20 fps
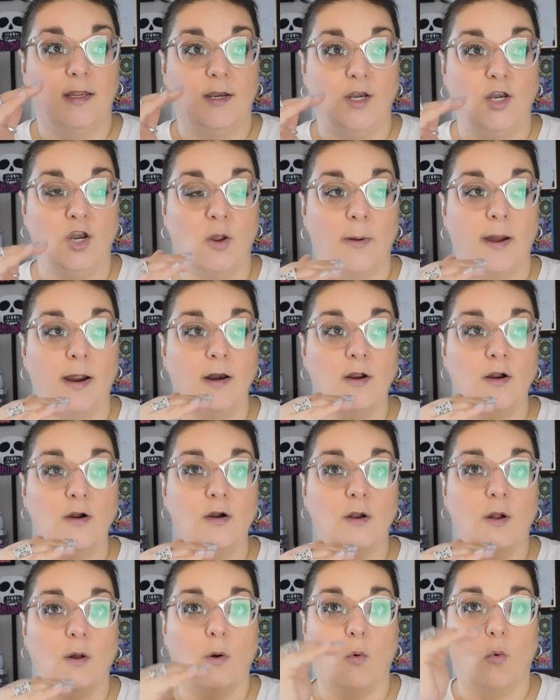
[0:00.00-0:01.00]
no
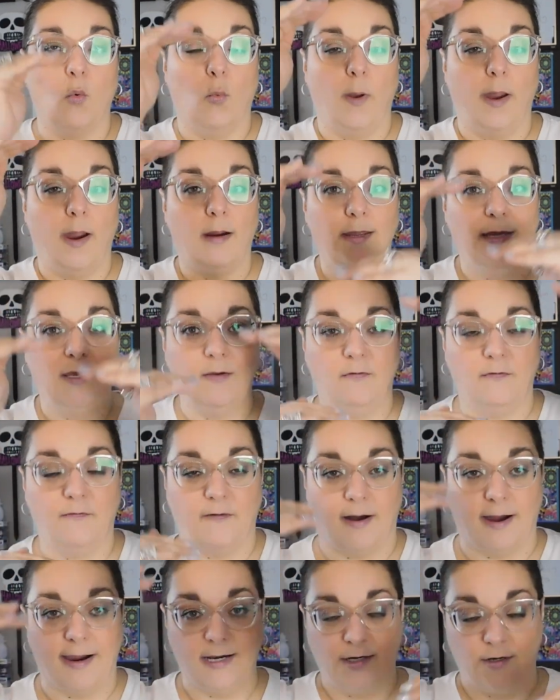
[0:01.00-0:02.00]
matter where you
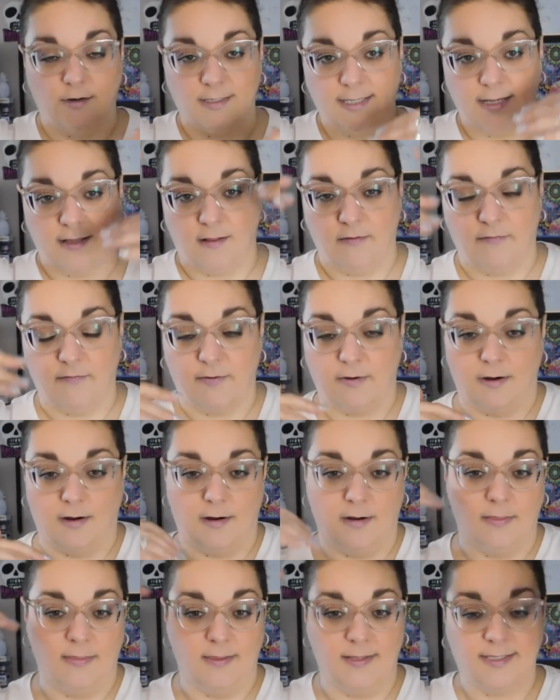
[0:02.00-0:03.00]
find yourself
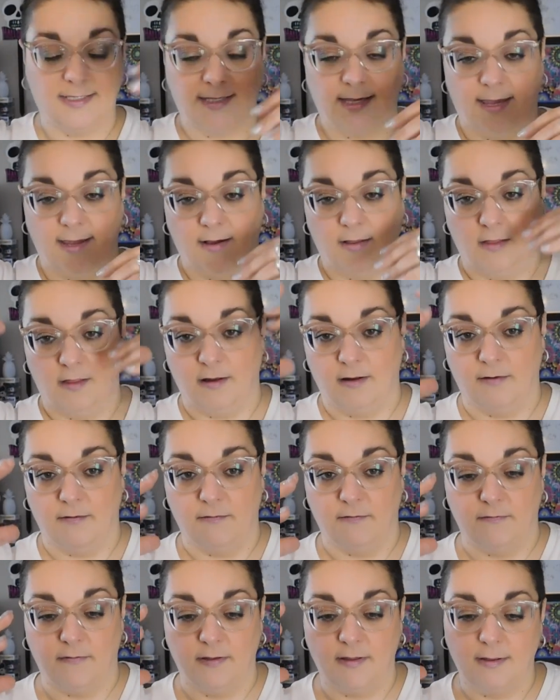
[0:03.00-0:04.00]
on the scale
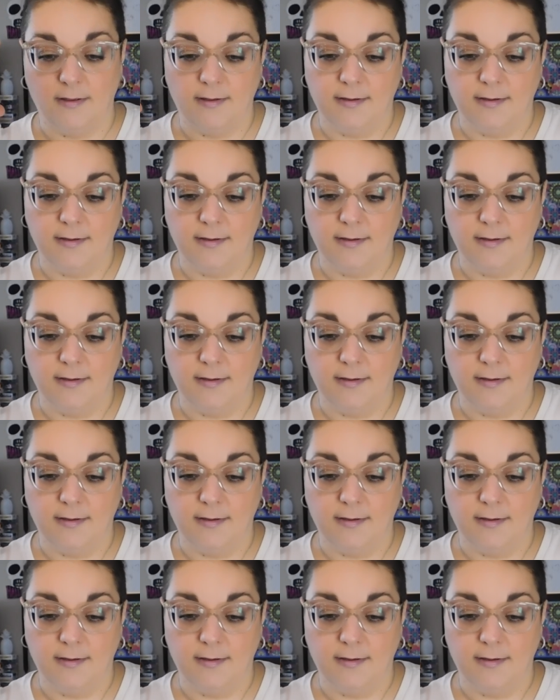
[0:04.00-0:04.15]
of